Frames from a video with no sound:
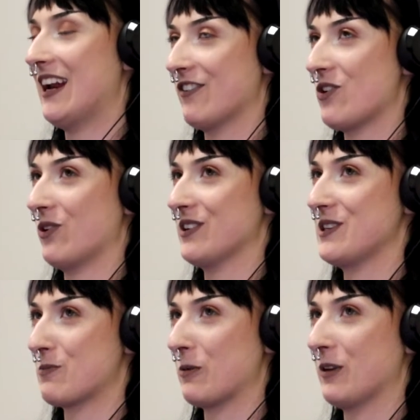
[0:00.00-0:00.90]
And of
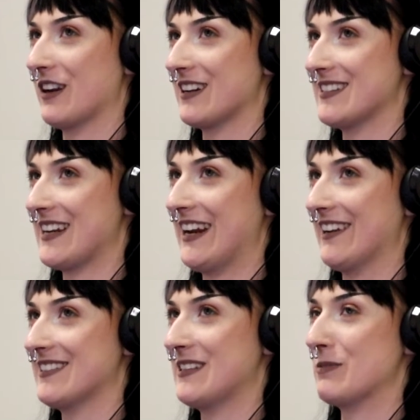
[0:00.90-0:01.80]
course, you're probably going to
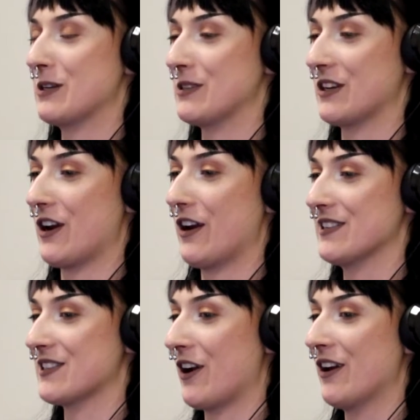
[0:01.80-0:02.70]
see symptoms occur.
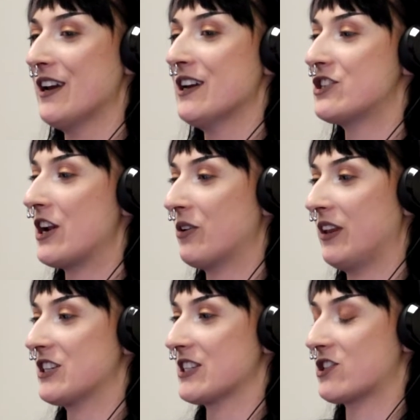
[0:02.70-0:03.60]
So
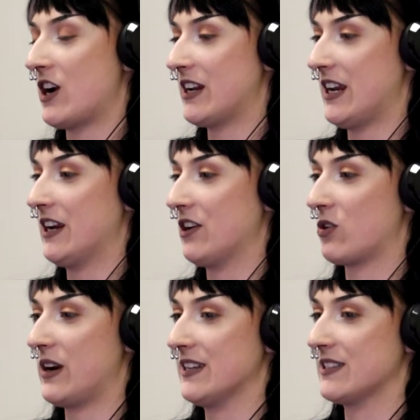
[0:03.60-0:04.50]
generally just trying to
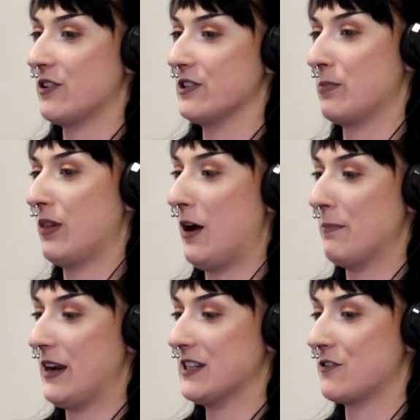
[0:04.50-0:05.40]
increase those
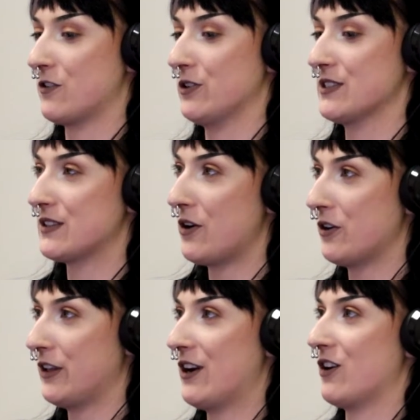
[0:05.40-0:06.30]
plant-based foods
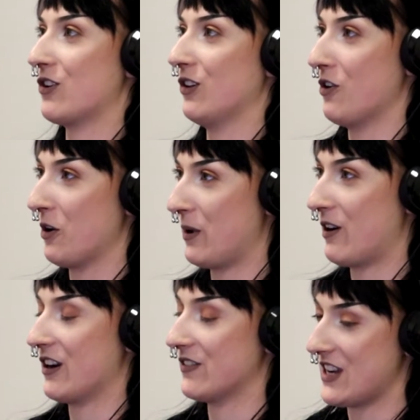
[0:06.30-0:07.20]
slowly over a longer
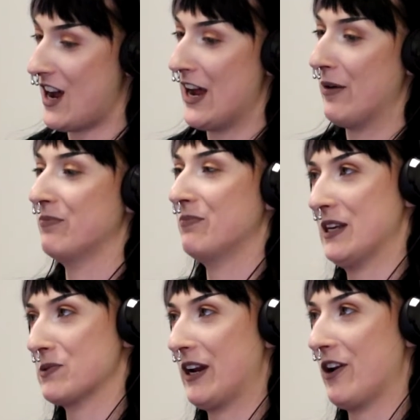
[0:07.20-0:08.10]
period of time,
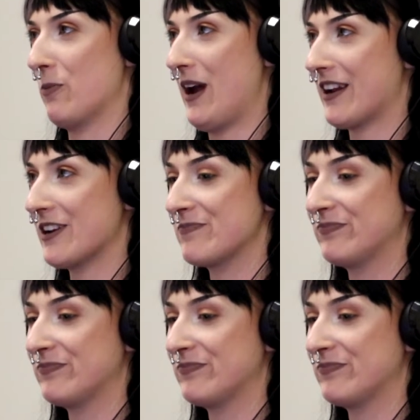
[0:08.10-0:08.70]
best way to go about it.